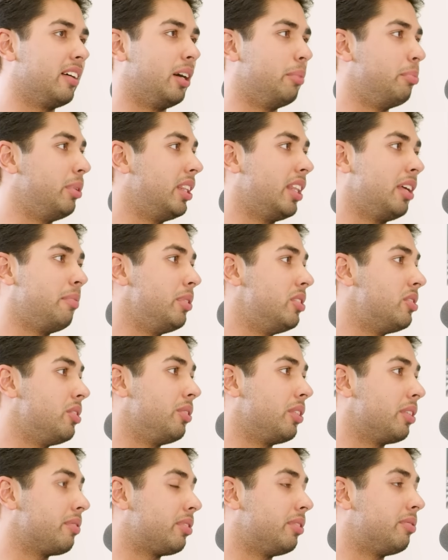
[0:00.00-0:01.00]
I mean, they'd be
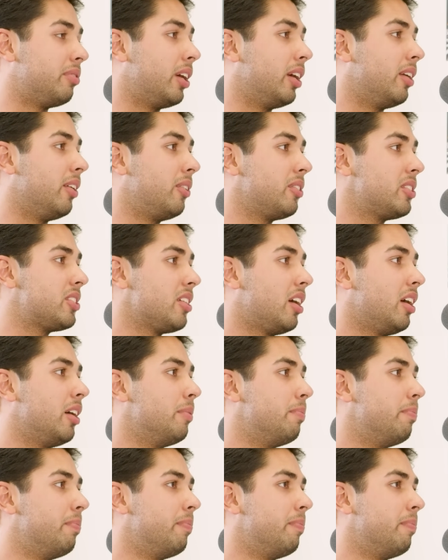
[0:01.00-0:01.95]
doing it for a very long time.